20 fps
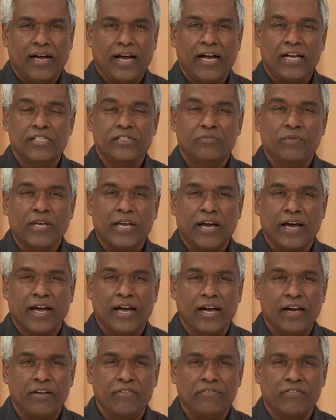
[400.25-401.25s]
as we
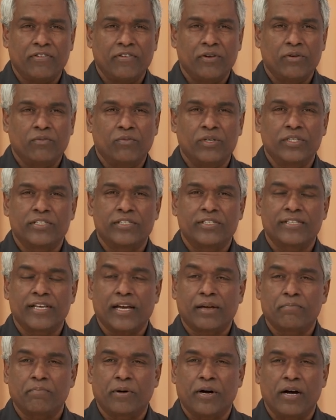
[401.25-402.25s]
have with
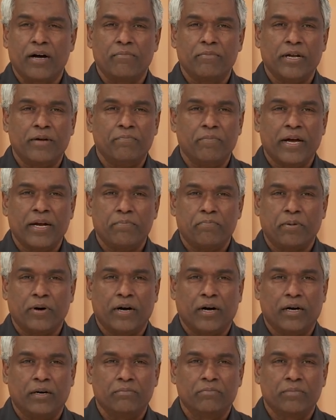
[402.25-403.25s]
Sec-PaLM and
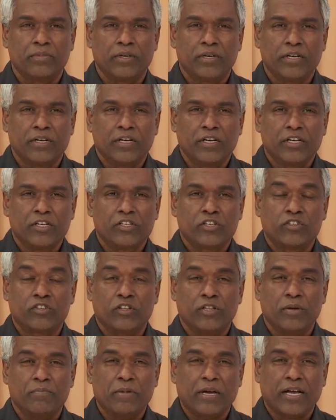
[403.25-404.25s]
Med-PaLM,
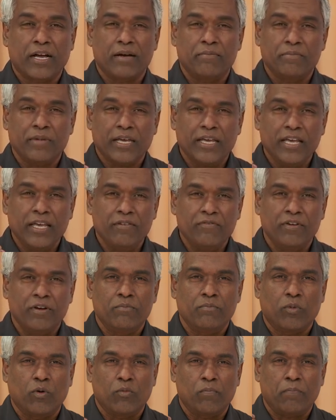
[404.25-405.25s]
so they become
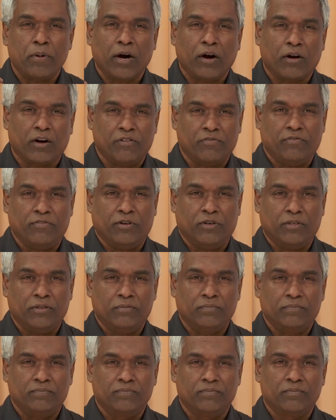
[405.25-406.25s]
even more powerful.
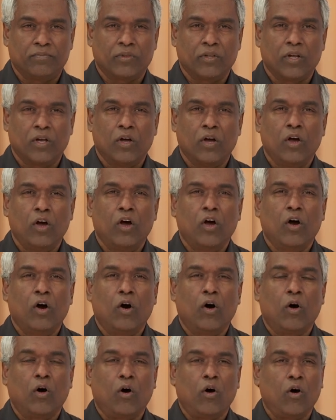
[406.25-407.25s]

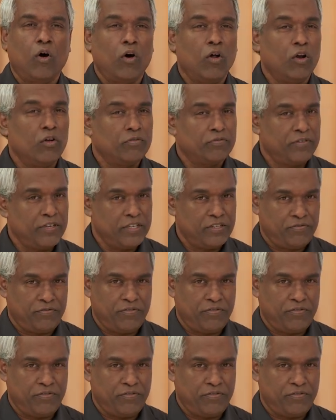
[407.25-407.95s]
All of these